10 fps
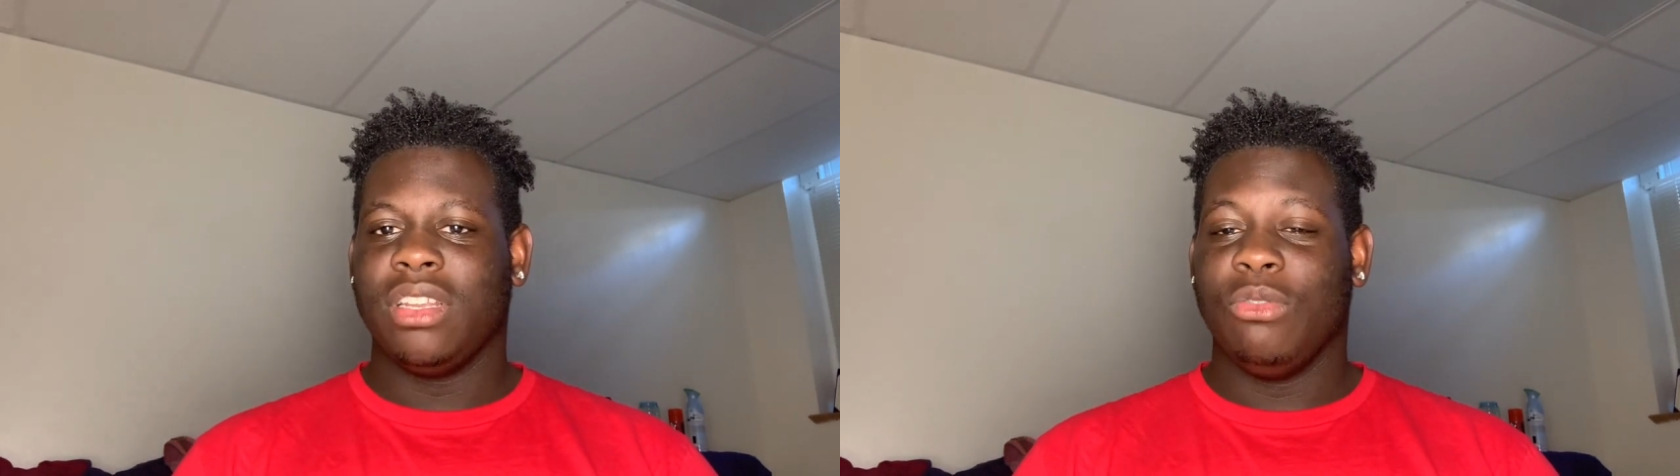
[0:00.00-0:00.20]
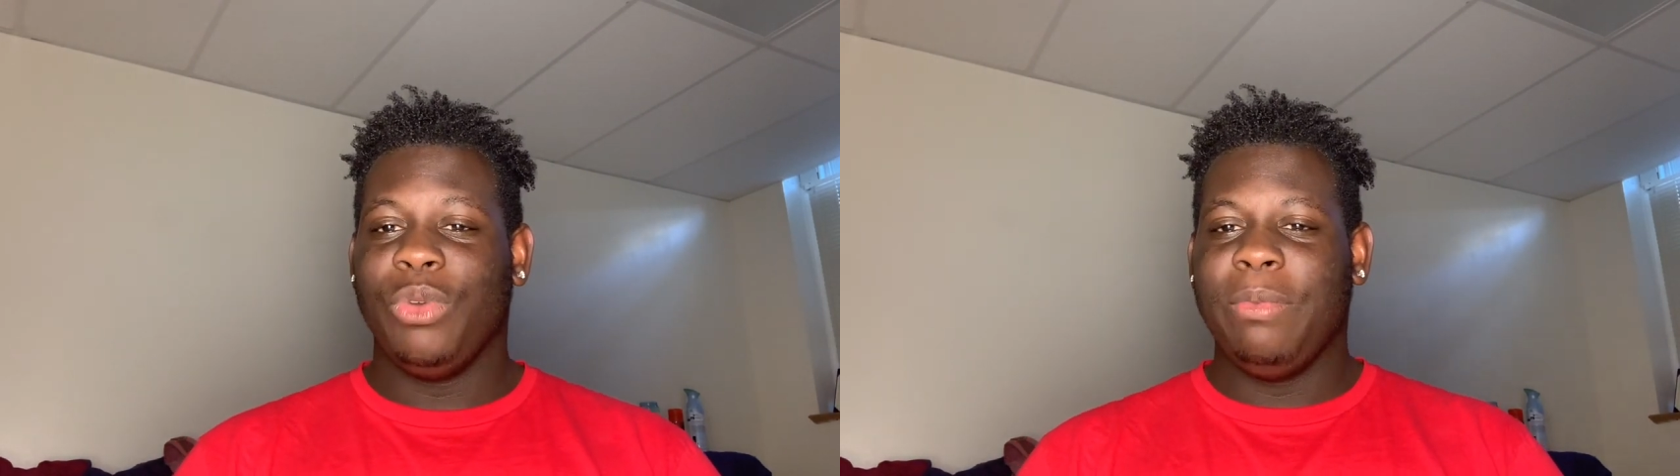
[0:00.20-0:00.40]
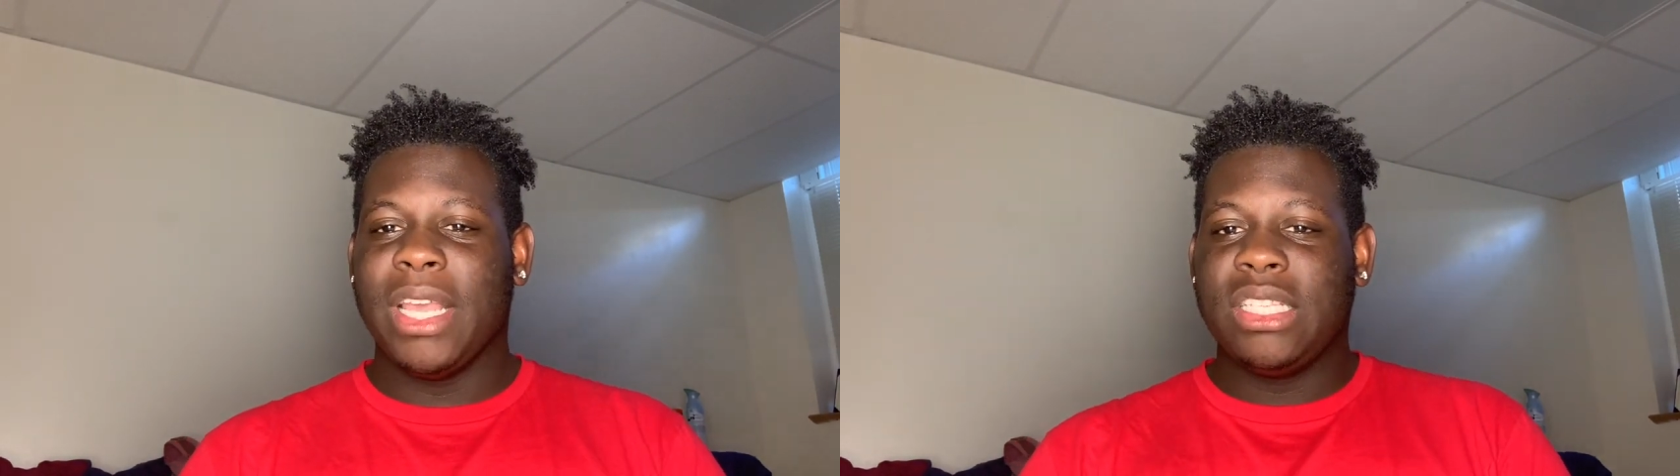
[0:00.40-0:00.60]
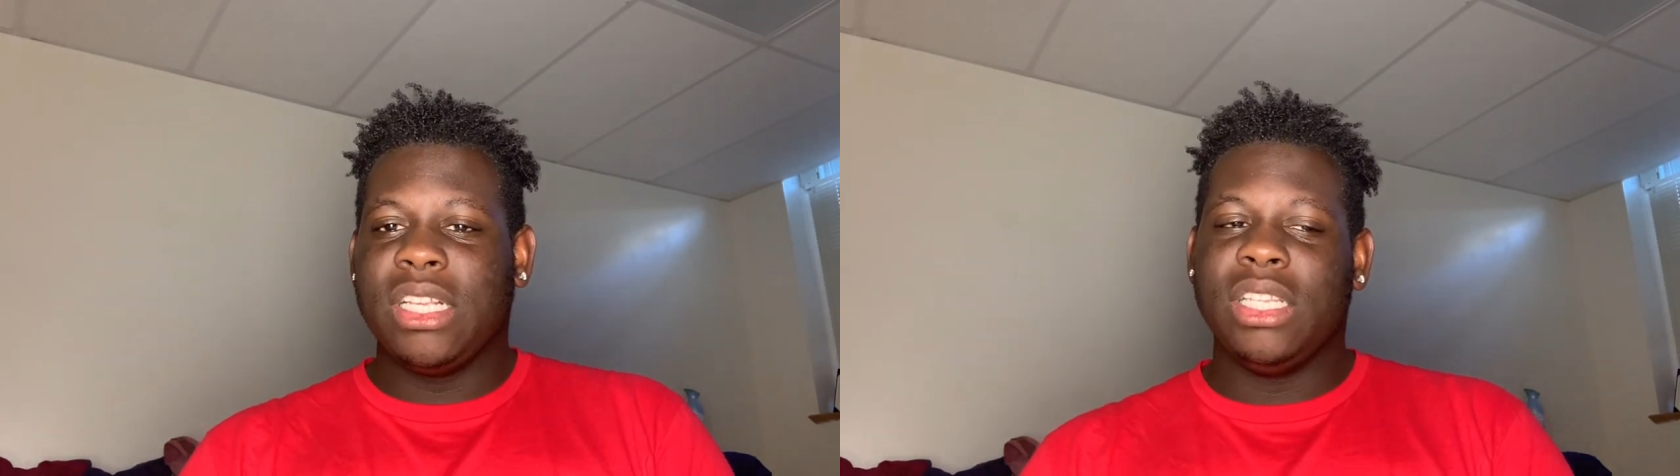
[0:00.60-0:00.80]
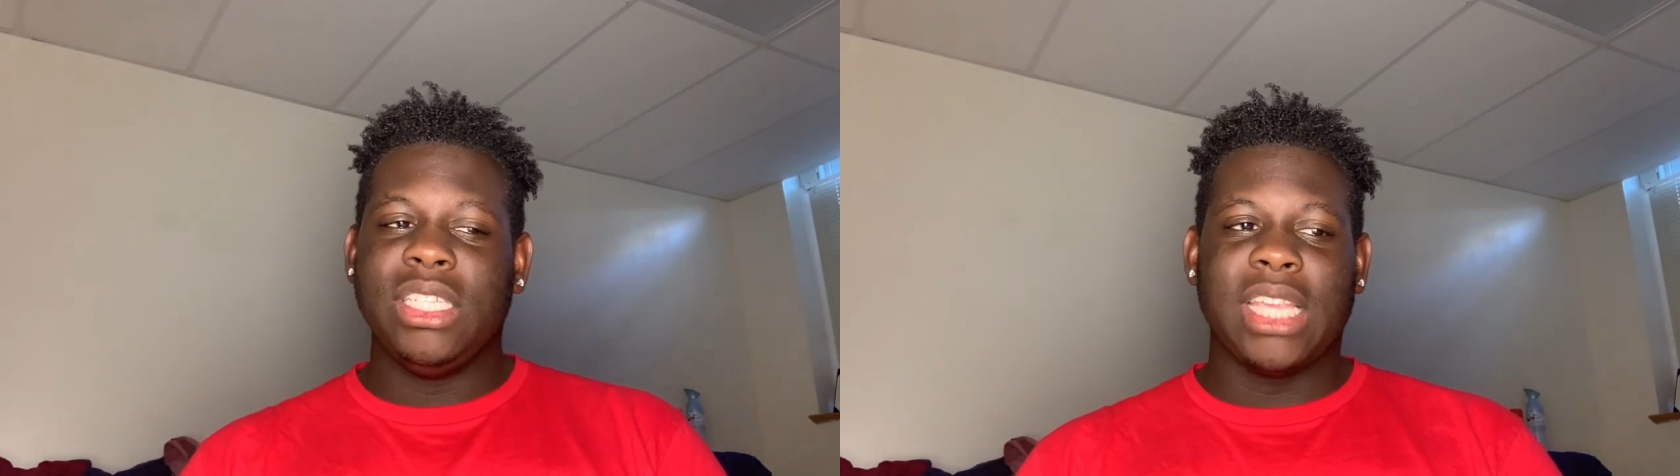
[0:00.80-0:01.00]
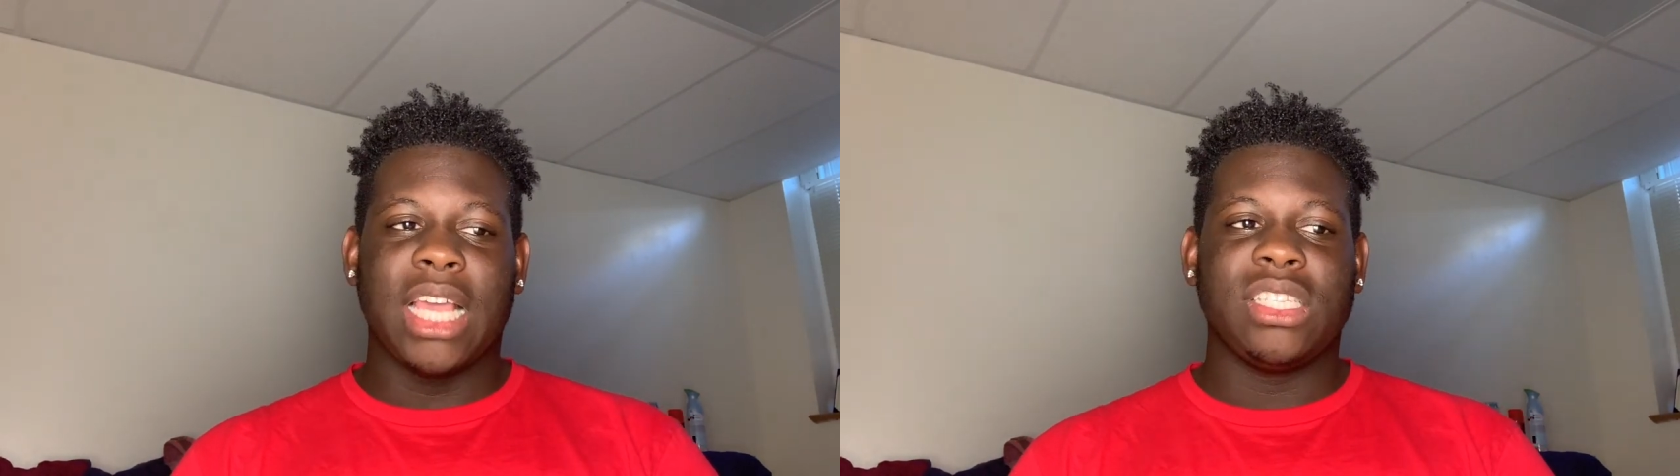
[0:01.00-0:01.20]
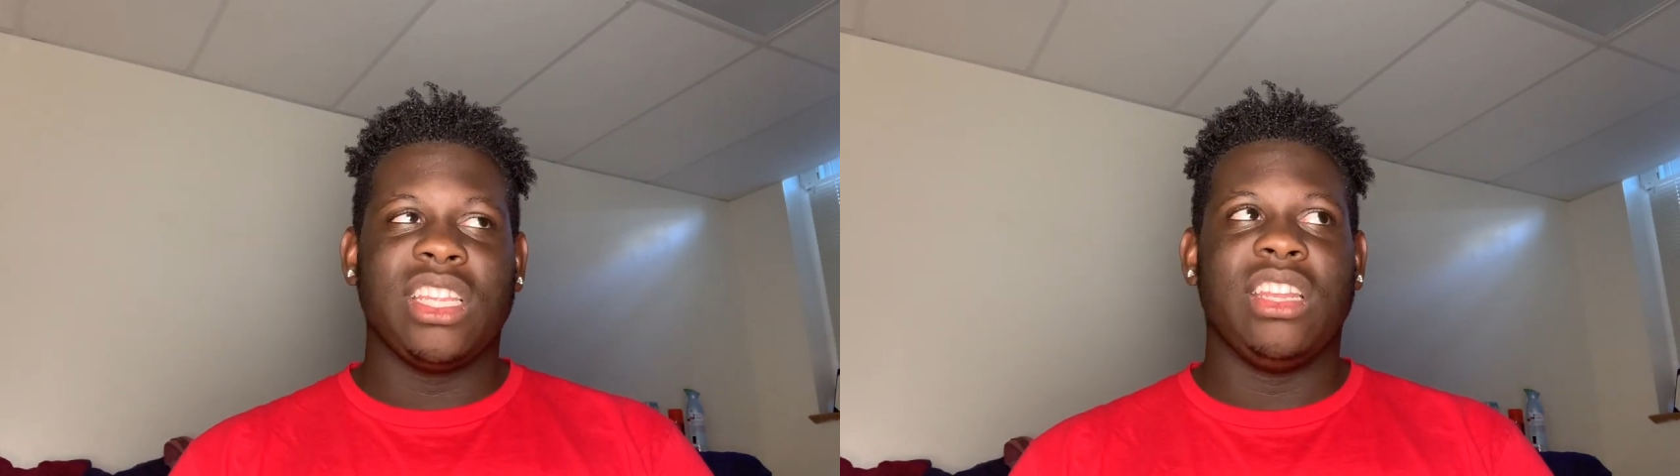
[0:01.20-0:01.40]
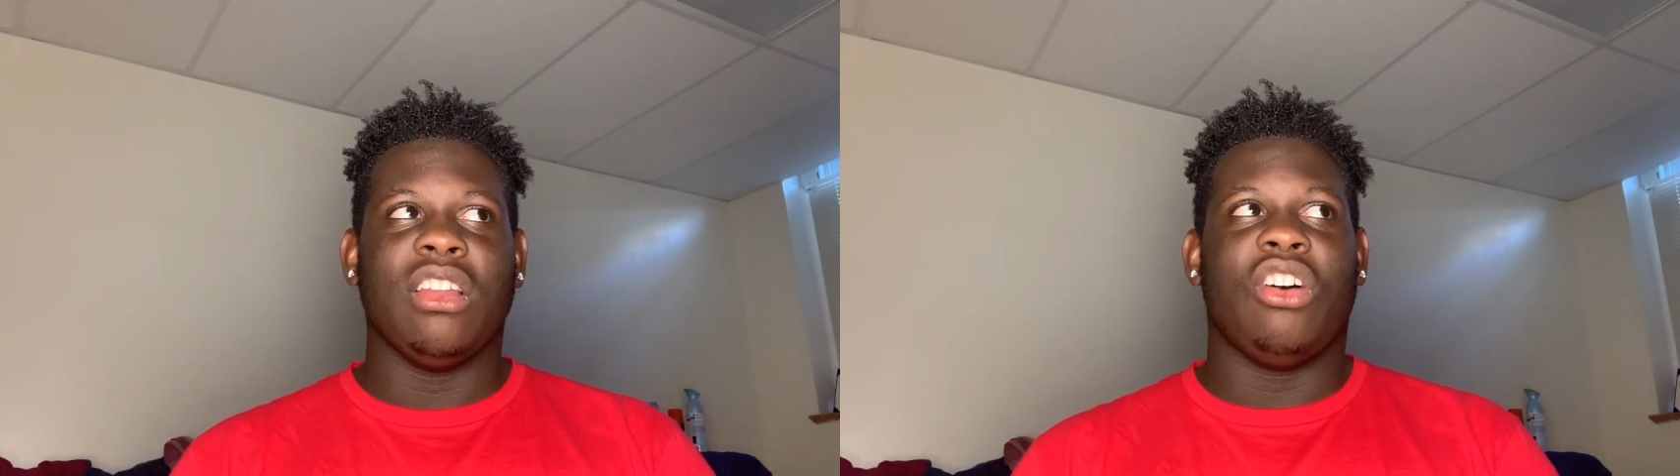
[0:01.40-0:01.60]
we basically
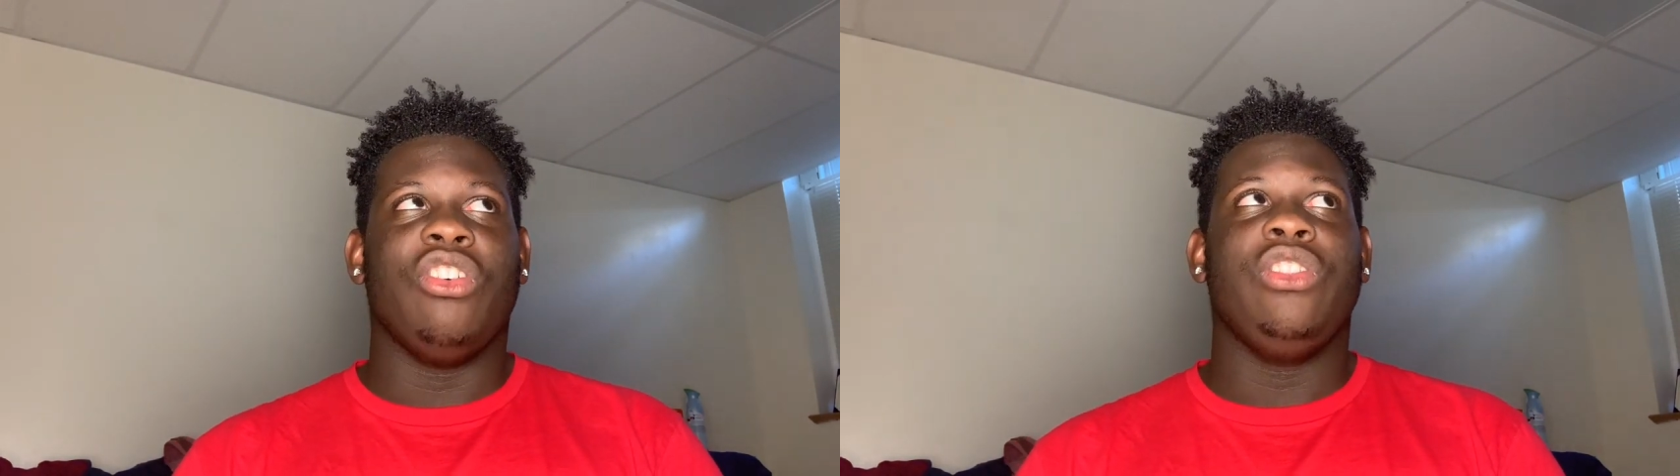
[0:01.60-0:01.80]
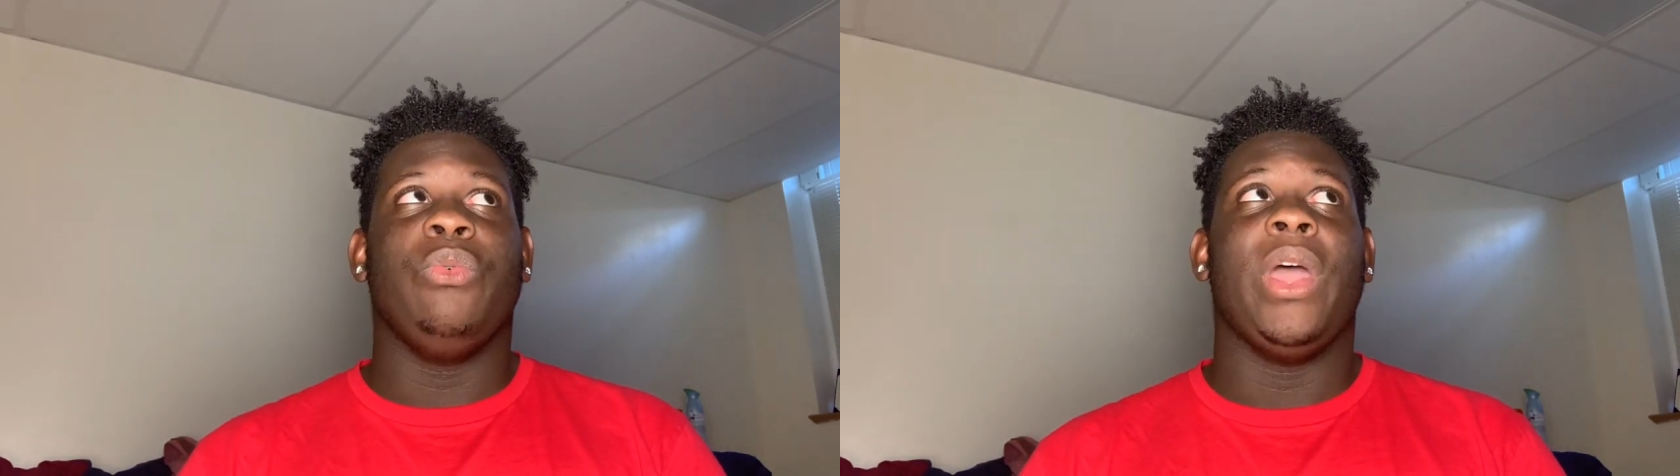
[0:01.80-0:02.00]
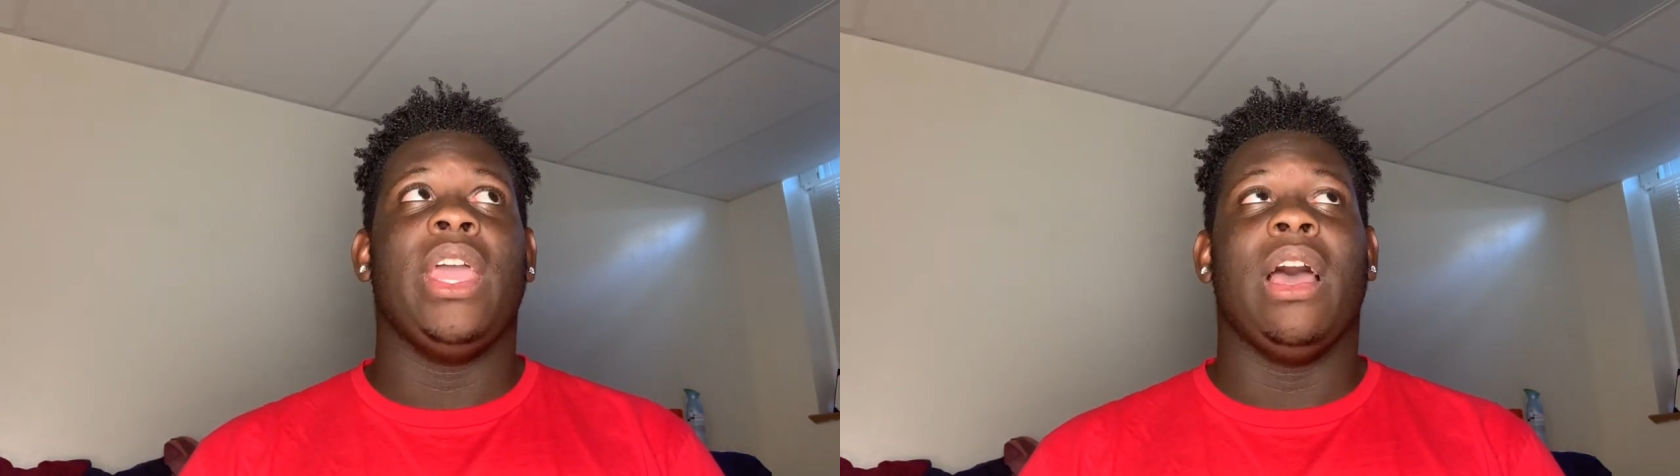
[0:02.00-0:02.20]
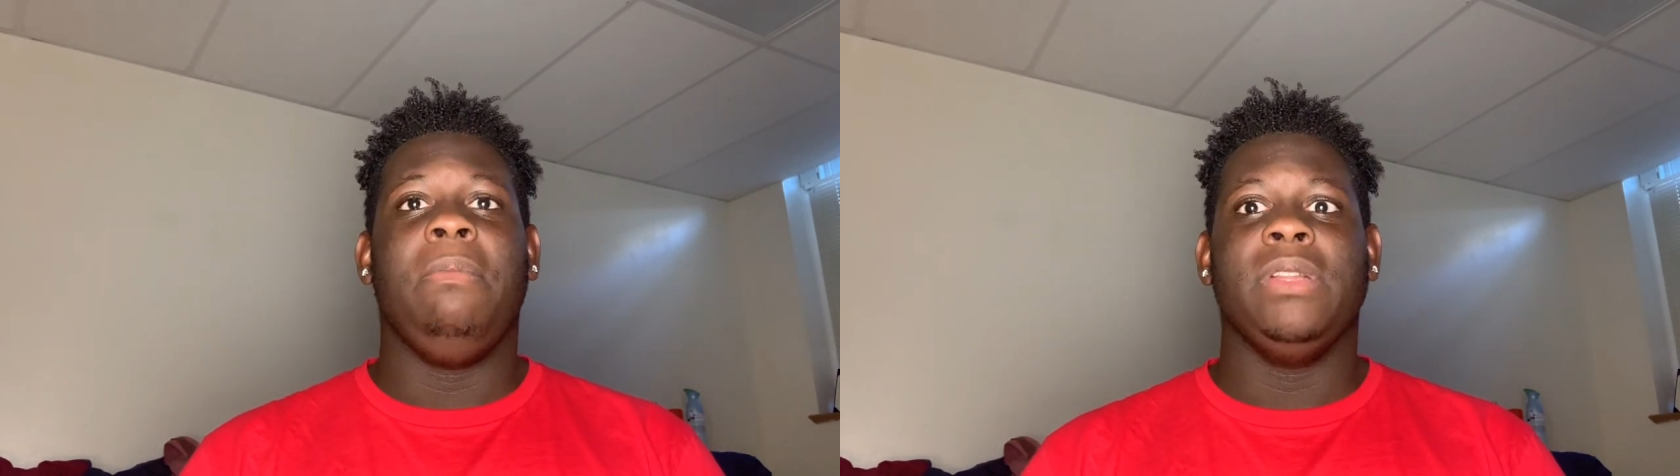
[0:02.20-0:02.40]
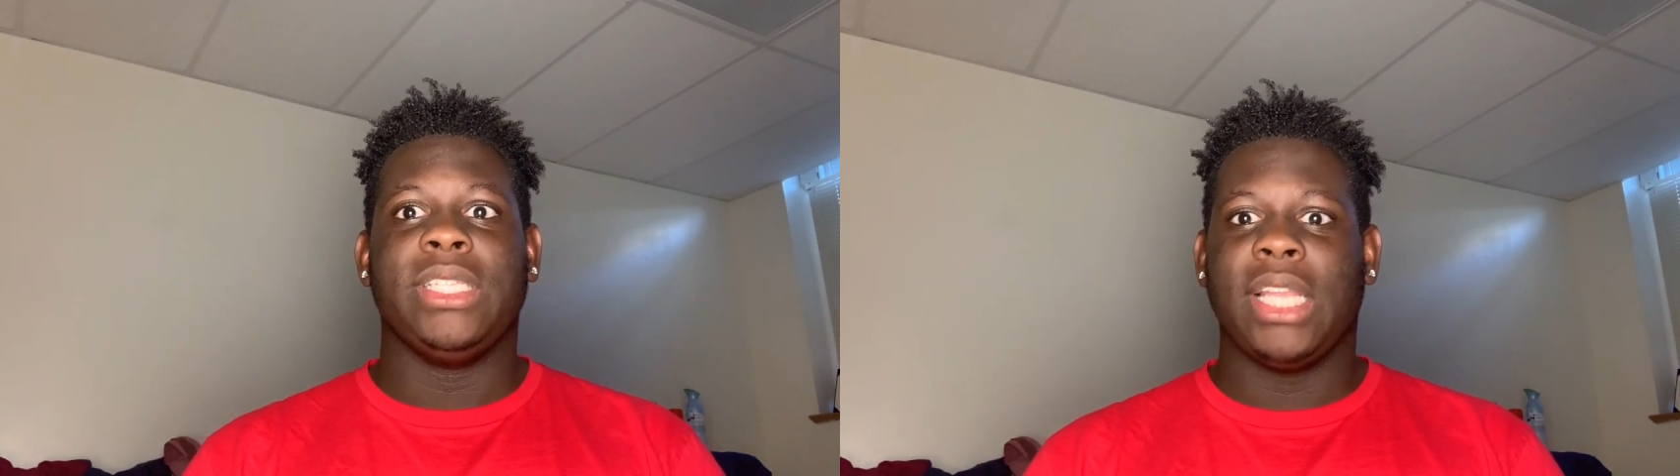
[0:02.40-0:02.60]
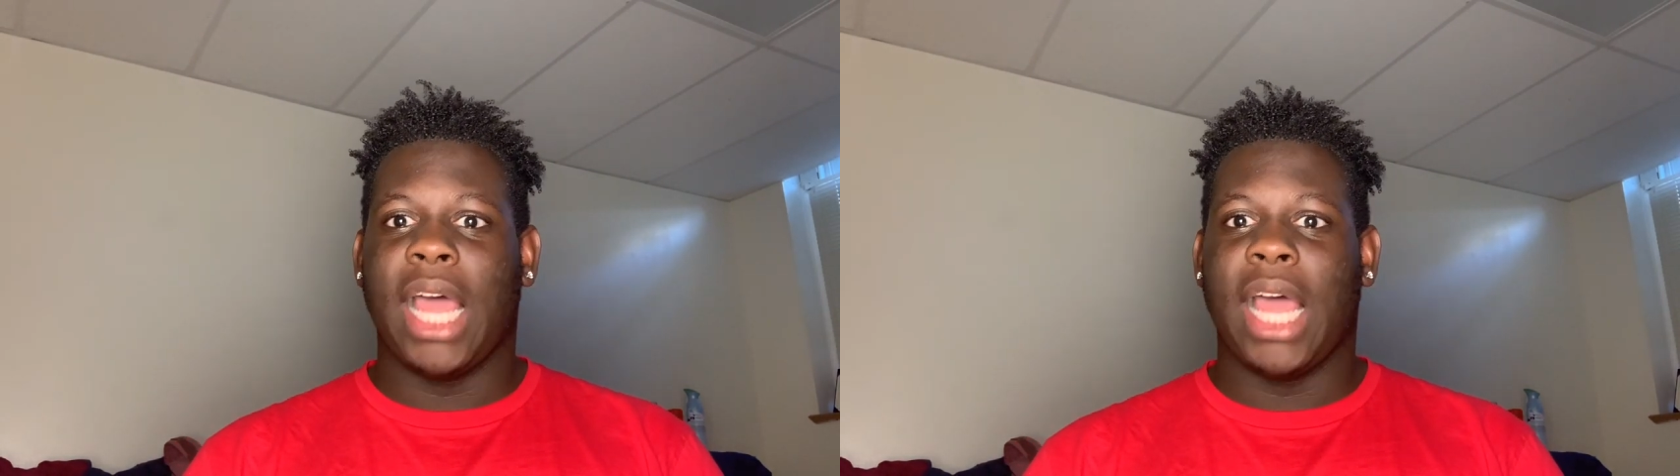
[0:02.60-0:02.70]
texting all the way up until